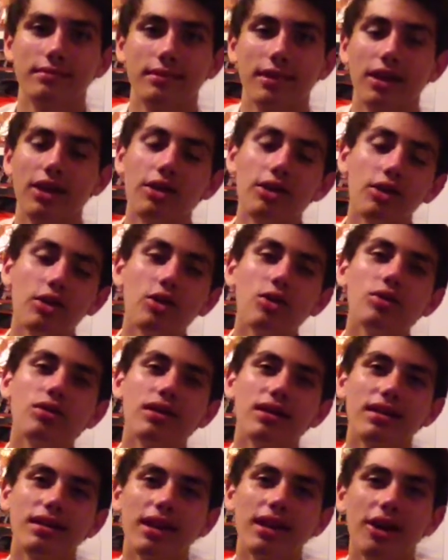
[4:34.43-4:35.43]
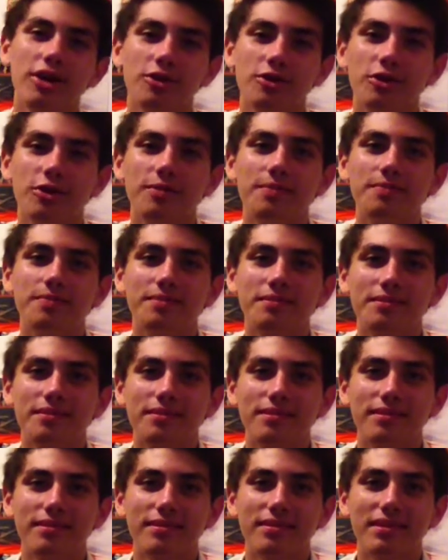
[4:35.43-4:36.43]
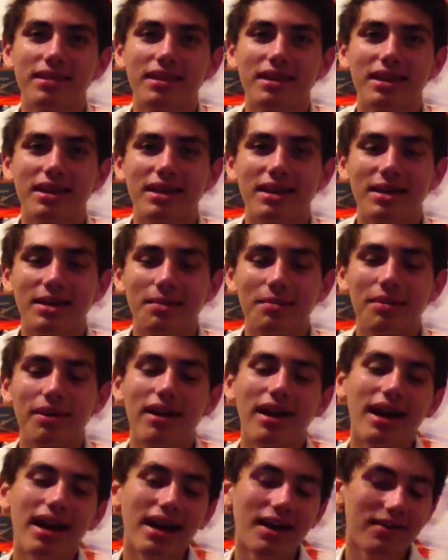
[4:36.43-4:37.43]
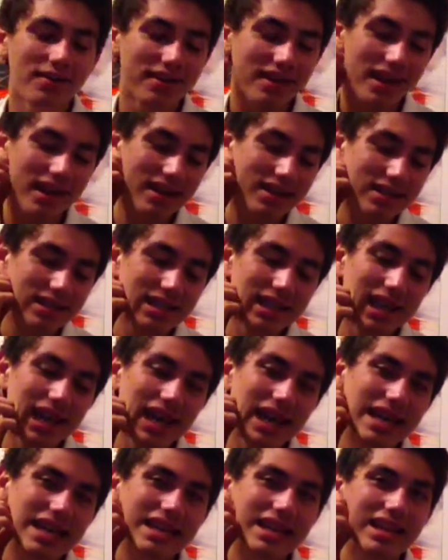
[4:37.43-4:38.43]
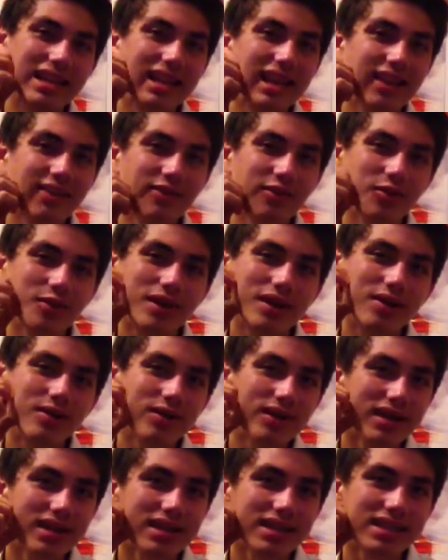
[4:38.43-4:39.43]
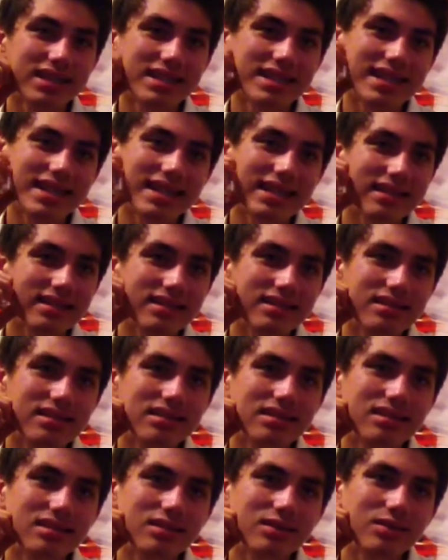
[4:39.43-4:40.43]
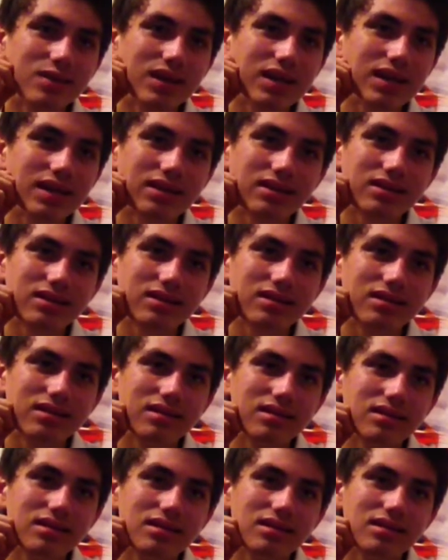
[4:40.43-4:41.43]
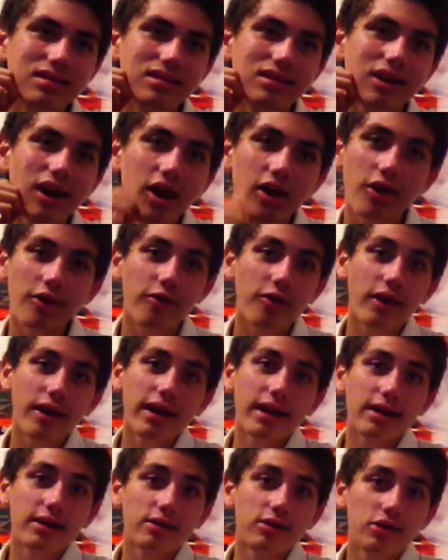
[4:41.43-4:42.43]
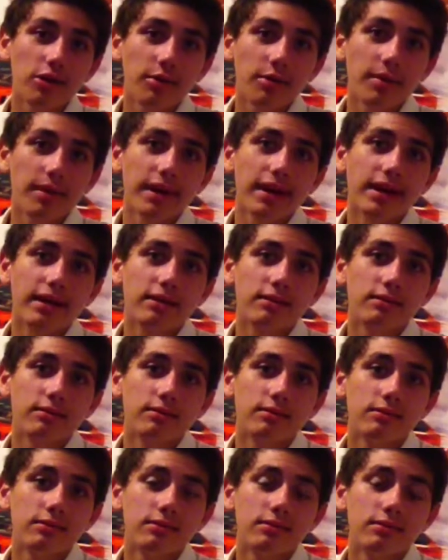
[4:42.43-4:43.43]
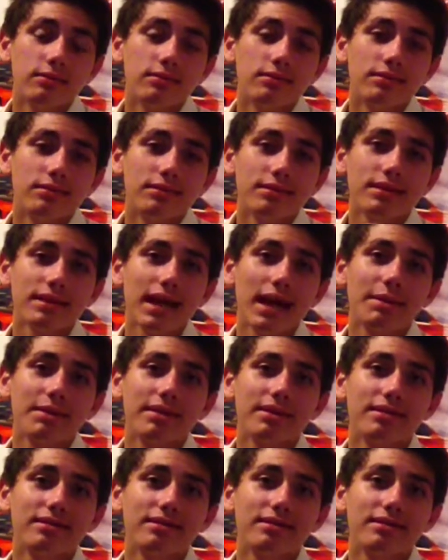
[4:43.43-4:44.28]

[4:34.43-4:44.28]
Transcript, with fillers: It's usually a schedule. But I haven't actually had a successful week where I did that in a while. Although Friday, Chubby Bunny. It's gonna happen.